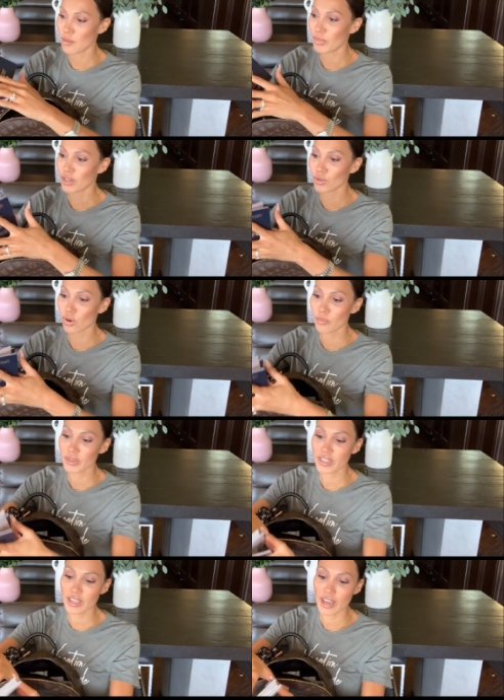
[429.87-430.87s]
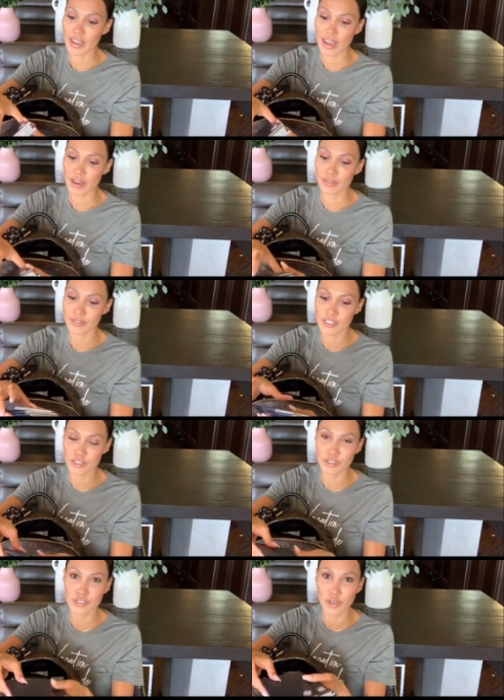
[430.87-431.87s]
But normally I have, since
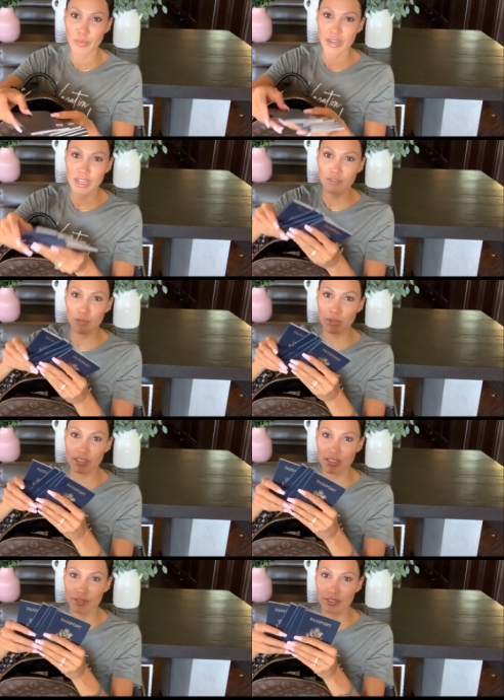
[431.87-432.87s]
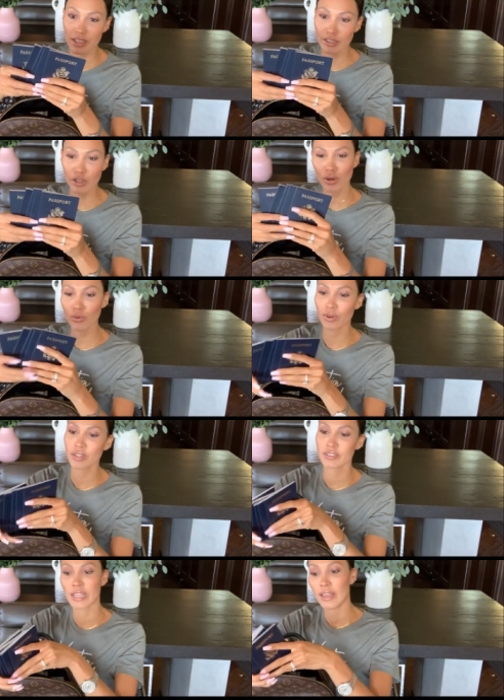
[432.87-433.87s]
there's so many of them, instead of saying like, oh, where's